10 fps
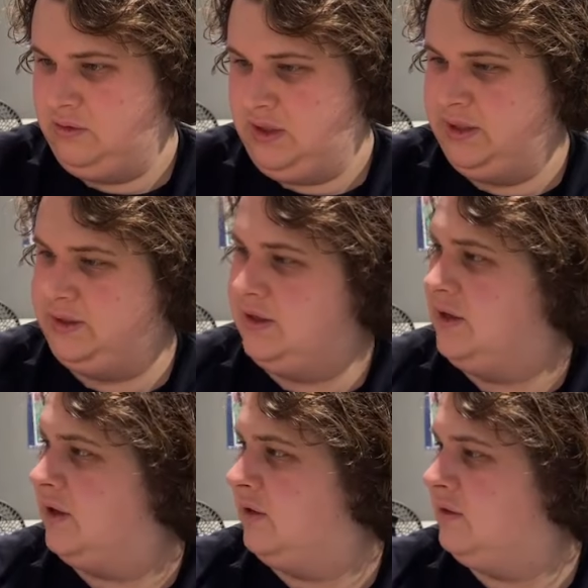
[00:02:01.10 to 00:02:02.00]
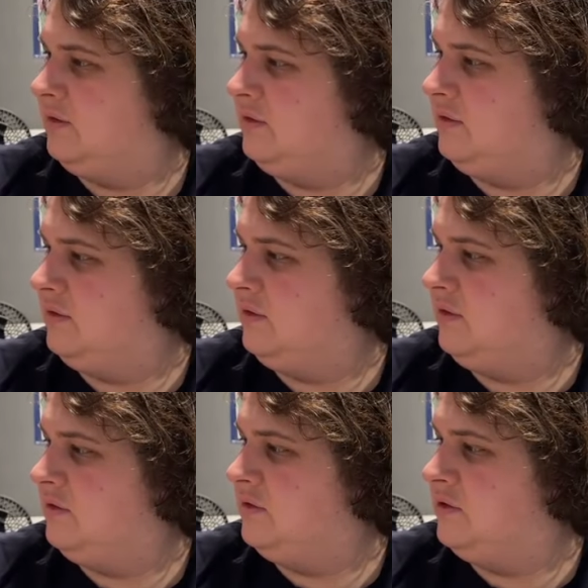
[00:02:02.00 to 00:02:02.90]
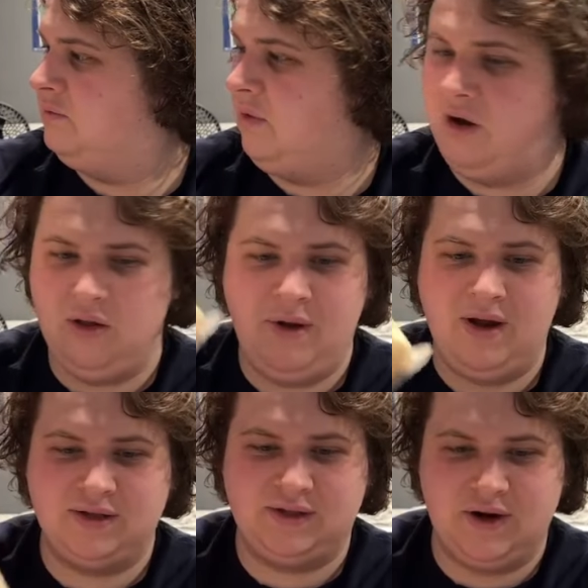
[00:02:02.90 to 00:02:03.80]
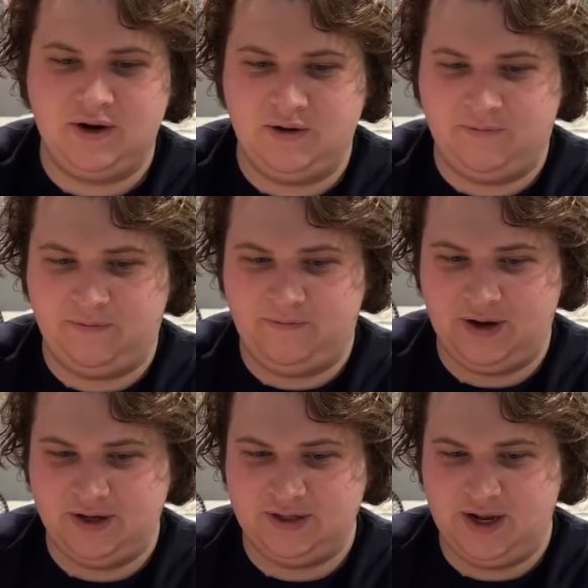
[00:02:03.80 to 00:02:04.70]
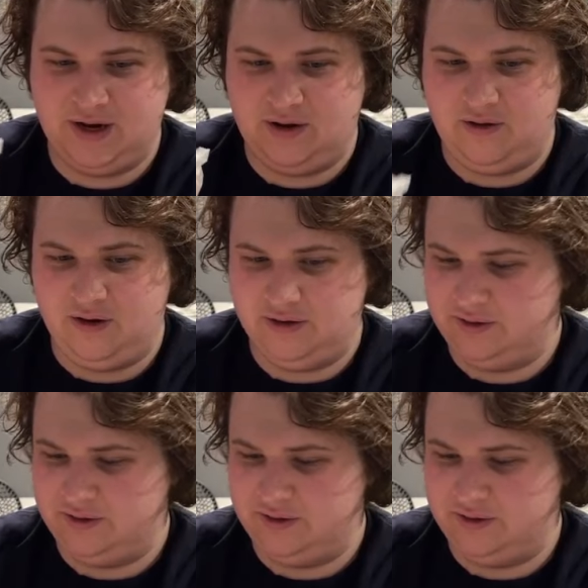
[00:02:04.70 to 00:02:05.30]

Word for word: That's a small amount of cereal for fucking ten dollars.